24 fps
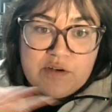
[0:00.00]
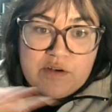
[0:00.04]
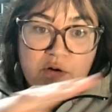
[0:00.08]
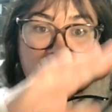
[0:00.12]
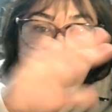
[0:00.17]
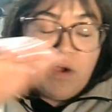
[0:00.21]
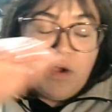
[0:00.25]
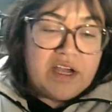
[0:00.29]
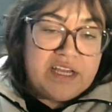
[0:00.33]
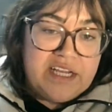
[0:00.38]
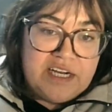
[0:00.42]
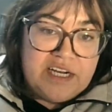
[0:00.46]
or
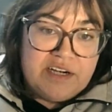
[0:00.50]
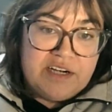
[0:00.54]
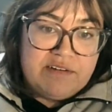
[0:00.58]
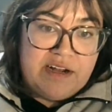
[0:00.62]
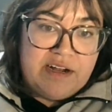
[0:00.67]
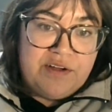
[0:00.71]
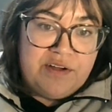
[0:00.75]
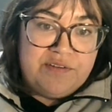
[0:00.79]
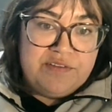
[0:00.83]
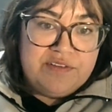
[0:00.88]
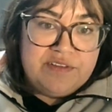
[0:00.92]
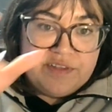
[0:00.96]
walking
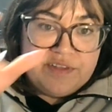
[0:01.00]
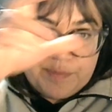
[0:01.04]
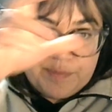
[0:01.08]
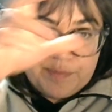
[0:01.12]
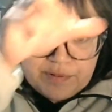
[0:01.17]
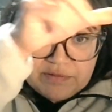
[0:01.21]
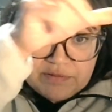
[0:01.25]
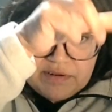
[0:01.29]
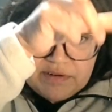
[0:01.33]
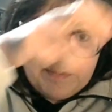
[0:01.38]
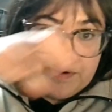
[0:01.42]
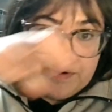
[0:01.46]
around the
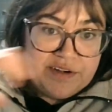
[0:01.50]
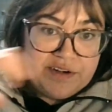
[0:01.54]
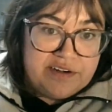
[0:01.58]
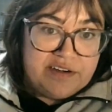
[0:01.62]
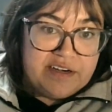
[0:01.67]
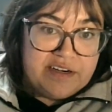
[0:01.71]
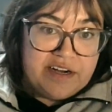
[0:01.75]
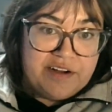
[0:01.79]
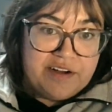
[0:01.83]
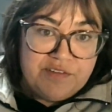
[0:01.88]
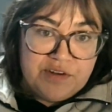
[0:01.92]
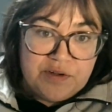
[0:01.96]

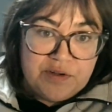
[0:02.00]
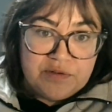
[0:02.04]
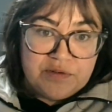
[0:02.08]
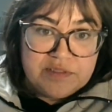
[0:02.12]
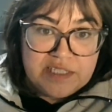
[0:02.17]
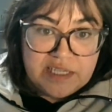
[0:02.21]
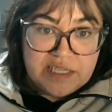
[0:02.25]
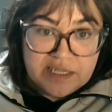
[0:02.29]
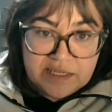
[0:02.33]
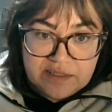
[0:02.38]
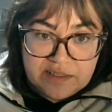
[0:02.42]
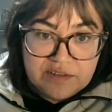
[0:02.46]
perimeter of
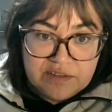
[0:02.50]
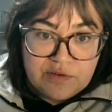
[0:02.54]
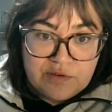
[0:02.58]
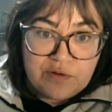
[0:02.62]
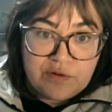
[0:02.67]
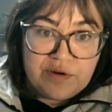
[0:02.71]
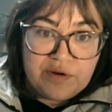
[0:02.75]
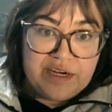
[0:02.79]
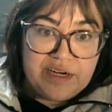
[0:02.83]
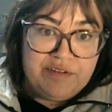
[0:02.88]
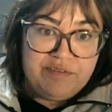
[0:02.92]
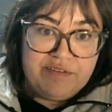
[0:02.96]
Nose Hill,
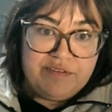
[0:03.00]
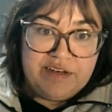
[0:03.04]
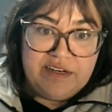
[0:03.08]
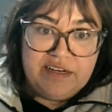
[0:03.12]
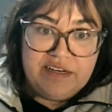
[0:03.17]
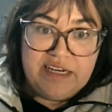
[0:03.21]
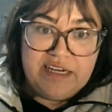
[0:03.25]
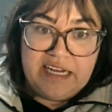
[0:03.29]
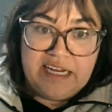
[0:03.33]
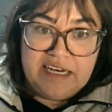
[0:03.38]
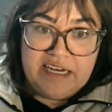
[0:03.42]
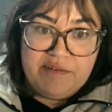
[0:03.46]
or
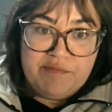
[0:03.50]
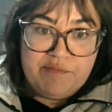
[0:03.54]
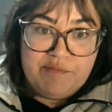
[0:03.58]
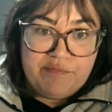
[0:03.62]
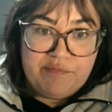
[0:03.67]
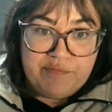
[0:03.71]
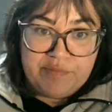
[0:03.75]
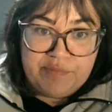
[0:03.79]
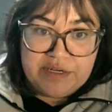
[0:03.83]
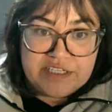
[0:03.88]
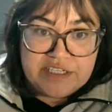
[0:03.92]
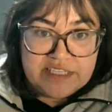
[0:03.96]
even
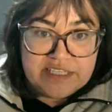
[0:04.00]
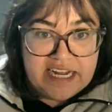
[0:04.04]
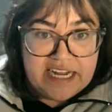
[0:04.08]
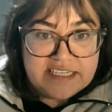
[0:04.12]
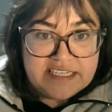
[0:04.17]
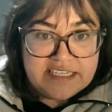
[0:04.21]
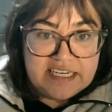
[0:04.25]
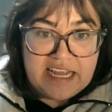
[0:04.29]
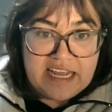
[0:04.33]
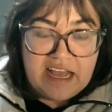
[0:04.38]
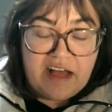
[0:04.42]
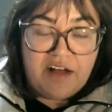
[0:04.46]
in
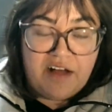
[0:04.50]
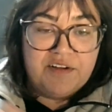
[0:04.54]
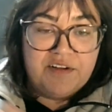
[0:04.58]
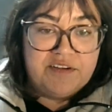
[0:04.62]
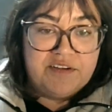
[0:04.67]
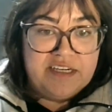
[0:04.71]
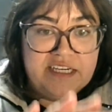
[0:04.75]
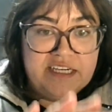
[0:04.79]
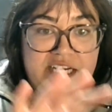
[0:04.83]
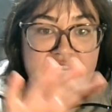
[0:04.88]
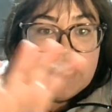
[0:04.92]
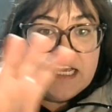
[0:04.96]
Bridgeland in
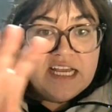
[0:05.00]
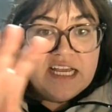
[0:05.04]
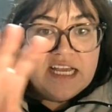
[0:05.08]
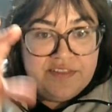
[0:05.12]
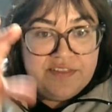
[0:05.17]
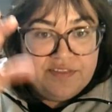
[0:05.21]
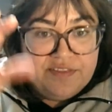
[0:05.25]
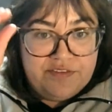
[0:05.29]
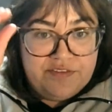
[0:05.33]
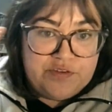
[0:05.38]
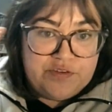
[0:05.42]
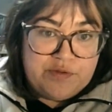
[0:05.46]
Calgary,
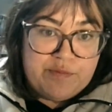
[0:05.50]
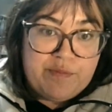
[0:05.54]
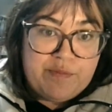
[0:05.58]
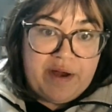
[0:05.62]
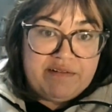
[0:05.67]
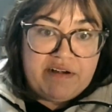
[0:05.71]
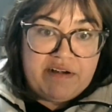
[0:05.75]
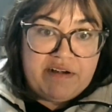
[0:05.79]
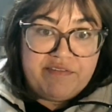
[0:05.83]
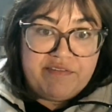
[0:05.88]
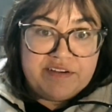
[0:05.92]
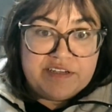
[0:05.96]
those are
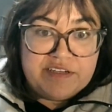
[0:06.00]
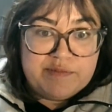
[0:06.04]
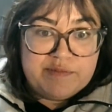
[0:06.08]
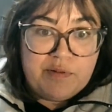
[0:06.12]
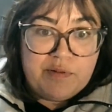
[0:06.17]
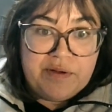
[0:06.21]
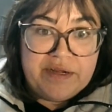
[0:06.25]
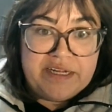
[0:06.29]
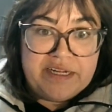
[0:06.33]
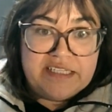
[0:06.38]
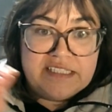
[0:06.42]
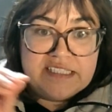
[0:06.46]
my reference
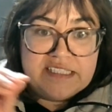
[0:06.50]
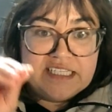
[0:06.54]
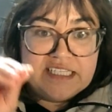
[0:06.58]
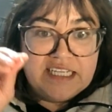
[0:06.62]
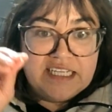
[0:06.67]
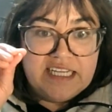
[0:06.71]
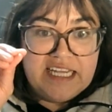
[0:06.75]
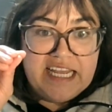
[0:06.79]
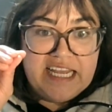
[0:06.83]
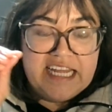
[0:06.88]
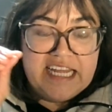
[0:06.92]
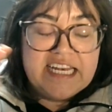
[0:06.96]
points.
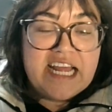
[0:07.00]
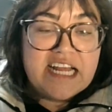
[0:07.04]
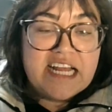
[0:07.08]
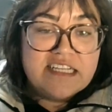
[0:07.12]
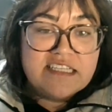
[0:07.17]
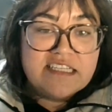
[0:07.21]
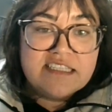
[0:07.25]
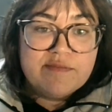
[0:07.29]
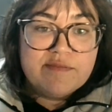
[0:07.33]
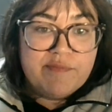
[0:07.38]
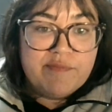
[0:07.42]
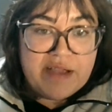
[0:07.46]
It
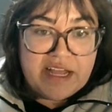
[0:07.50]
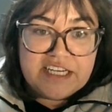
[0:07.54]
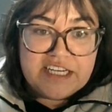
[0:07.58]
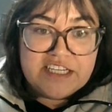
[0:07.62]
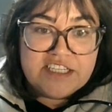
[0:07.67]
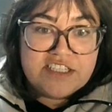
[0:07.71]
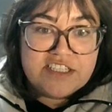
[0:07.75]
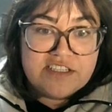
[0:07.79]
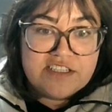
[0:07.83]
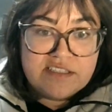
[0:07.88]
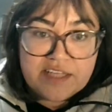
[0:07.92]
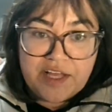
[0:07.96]
has
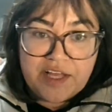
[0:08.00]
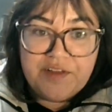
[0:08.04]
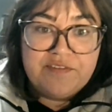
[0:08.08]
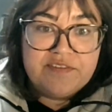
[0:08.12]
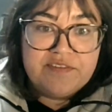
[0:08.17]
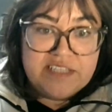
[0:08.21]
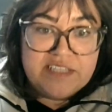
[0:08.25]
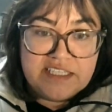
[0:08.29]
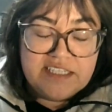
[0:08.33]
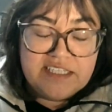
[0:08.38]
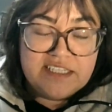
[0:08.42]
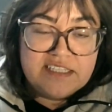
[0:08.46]
managed to
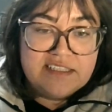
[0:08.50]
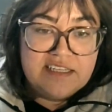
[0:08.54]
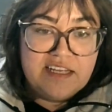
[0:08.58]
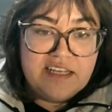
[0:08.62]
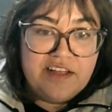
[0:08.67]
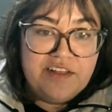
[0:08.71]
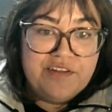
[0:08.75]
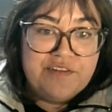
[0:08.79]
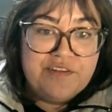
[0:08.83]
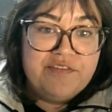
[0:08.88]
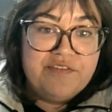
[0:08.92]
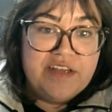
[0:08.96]
self-seed
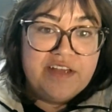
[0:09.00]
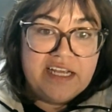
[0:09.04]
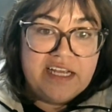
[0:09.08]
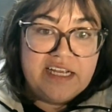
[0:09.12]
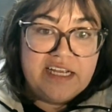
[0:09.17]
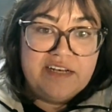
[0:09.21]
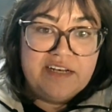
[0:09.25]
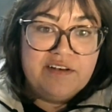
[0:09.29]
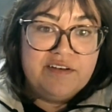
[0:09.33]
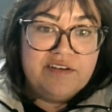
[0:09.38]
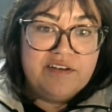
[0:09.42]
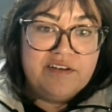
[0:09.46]
itself
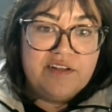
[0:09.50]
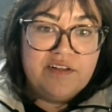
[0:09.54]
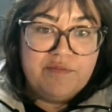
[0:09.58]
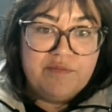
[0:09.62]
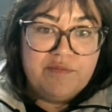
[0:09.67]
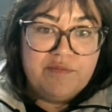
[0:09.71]
in